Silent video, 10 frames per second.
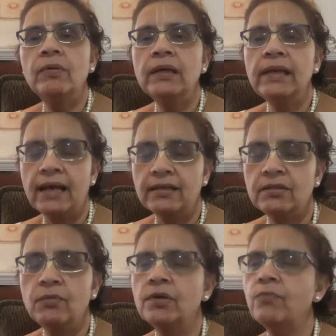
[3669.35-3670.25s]

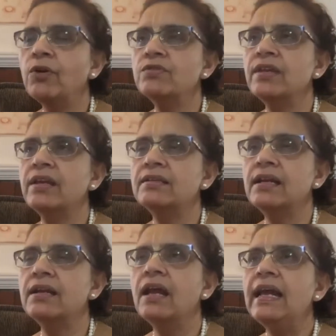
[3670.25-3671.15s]
you're saying is
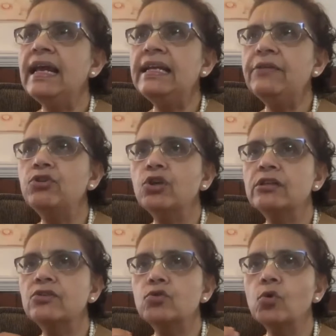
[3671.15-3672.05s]
that individual
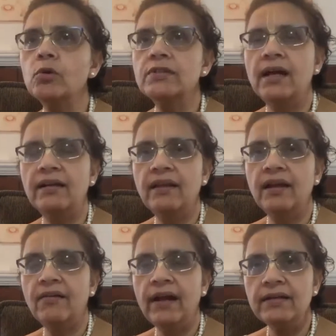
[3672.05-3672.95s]
souls are
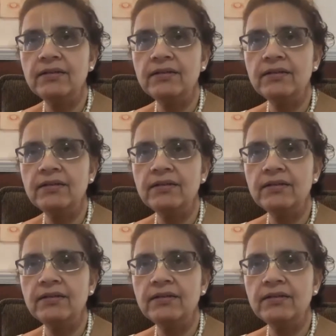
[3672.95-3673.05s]
there, right?